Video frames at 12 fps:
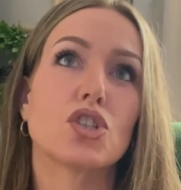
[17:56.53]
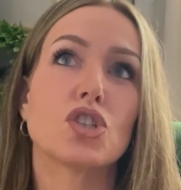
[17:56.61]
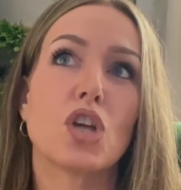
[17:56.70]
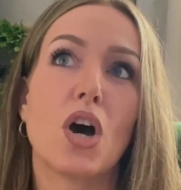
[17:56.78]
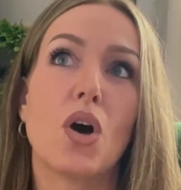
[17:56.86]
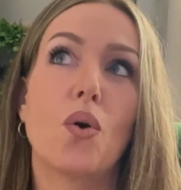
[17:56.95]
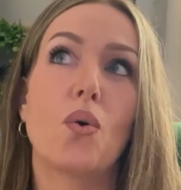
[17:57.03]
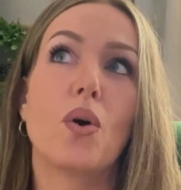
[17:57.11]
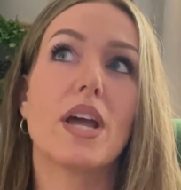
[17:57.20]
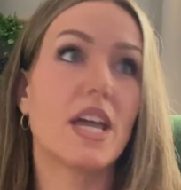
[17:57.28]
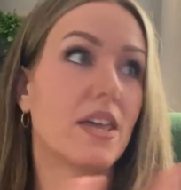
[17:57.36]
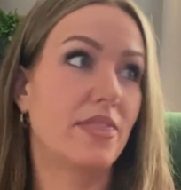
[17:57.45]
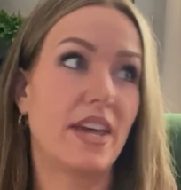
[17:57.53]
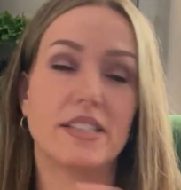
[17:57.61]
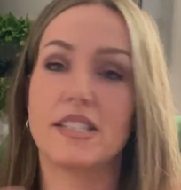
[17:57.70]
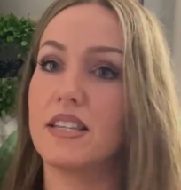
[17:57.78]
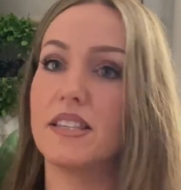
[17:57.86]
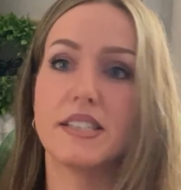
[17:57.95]
So they
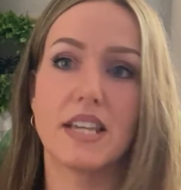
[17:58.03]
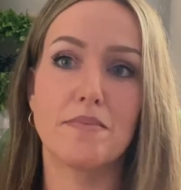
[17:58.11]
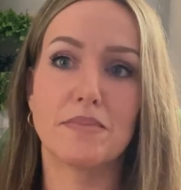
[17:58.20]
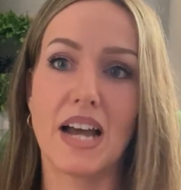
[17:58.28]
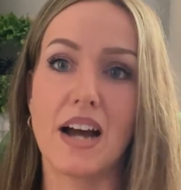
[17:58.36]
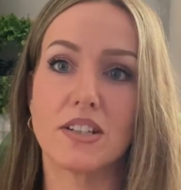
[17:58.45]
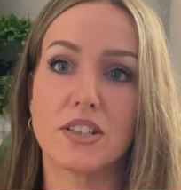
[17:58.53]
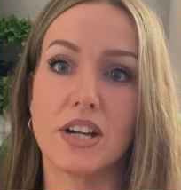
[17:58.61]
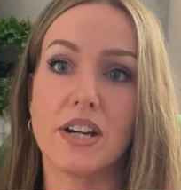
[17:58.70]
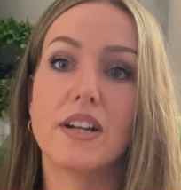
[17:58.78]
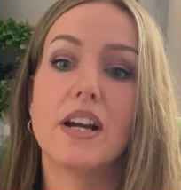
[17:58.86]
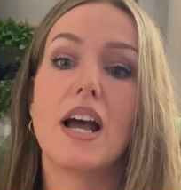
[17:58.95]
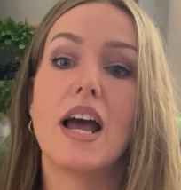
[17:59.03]
see the same doctor,